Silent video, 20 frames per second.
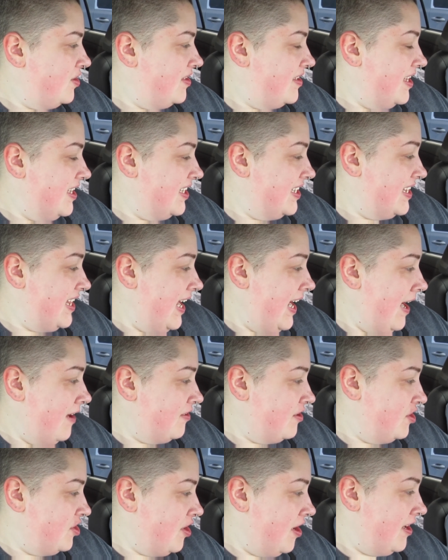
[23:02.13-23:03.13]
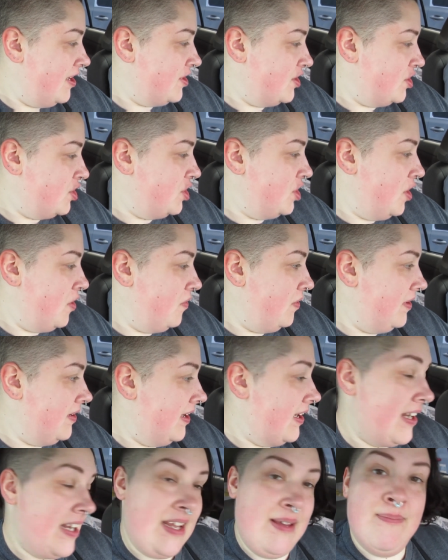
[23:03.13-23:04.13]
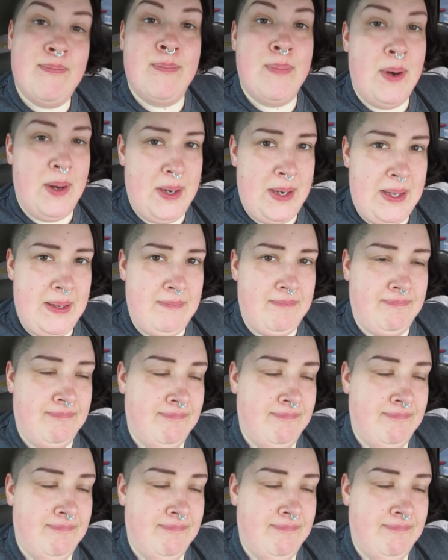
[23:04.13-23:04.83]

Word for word: this thing out to John as a joke, and he bought it.